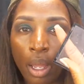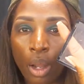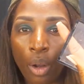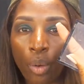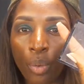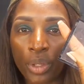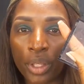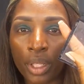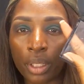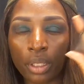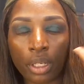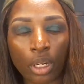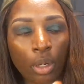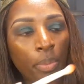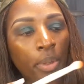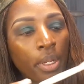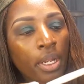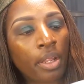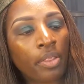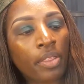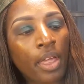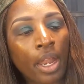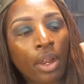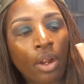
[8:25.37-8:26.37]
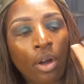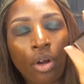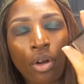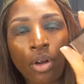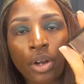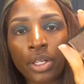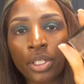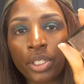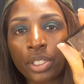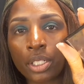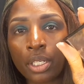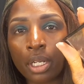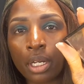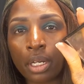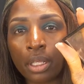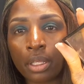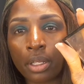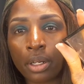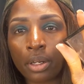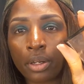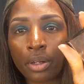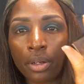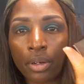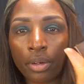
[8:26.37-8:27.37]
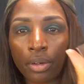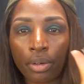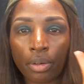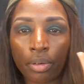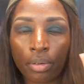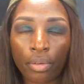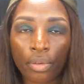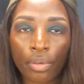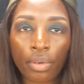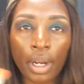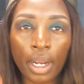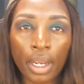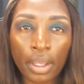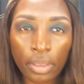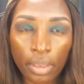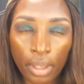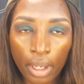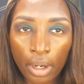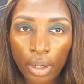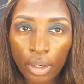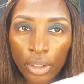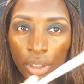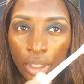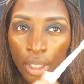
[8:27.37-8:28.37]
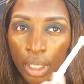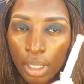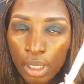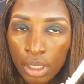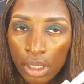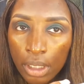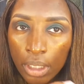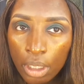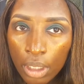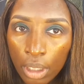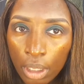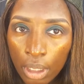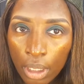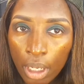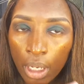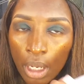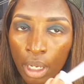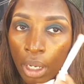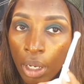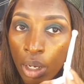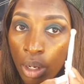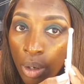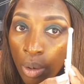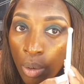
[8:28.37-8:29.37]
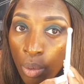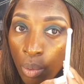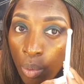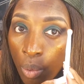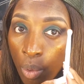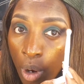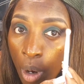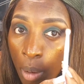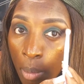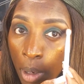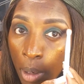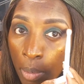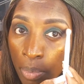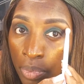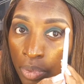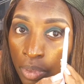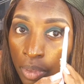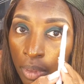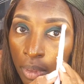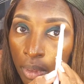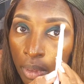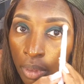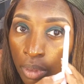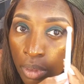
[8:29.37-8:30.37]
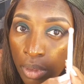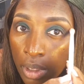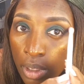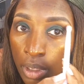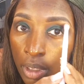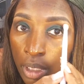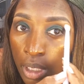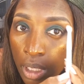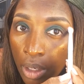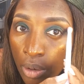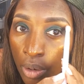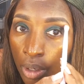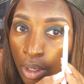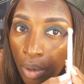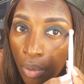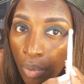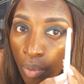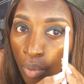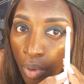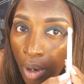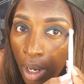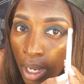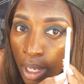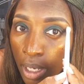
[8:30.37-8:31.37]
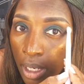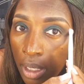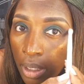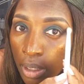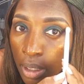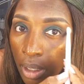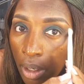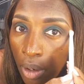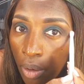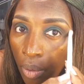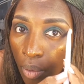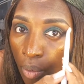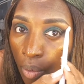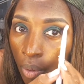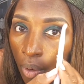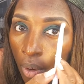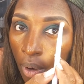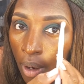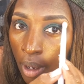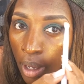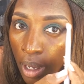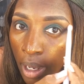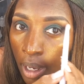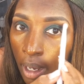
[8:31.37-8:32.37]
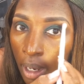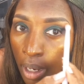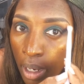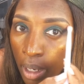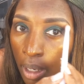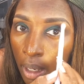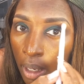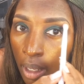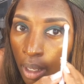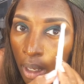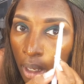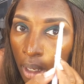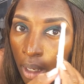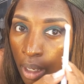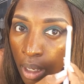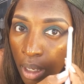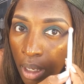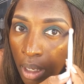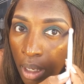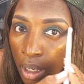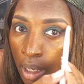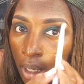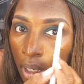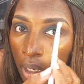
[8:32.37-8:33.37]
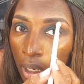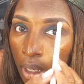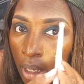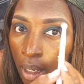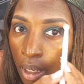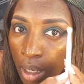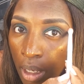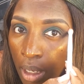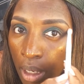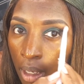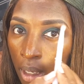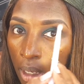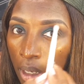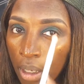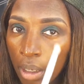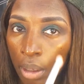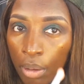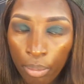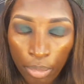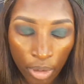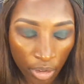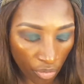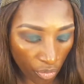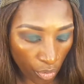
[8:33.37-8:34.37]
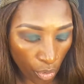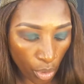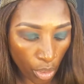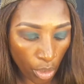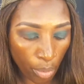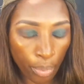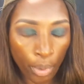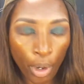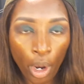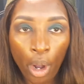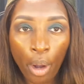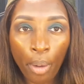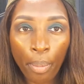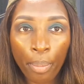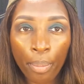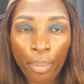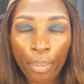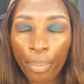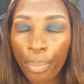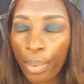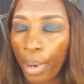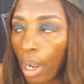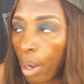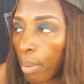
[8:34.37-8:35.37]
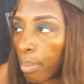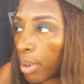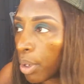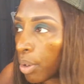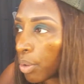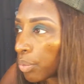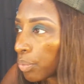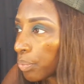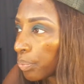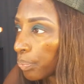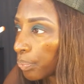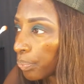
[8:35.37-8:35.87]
with a little bit of that orange color right there, just to warm up this area right in here, right before the brow bone.